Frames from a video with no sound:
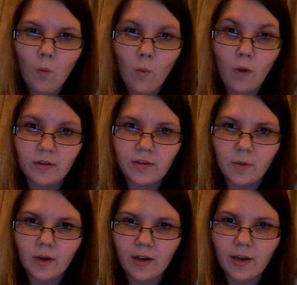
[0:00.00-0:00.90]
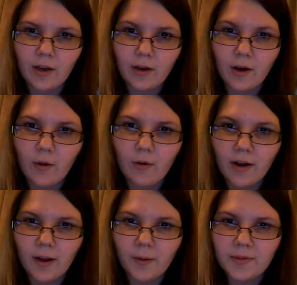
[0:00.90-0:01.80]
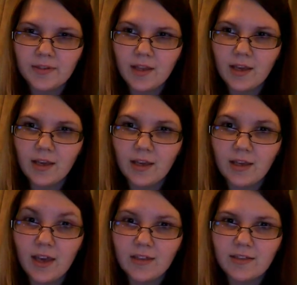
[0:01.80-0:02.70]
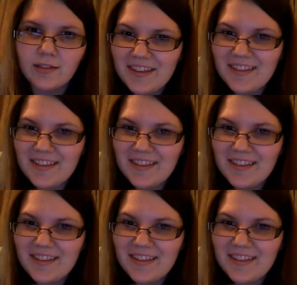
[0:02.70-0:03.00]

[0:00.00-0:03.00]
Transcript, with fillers: Well, do you want to go? And I was like, Yes.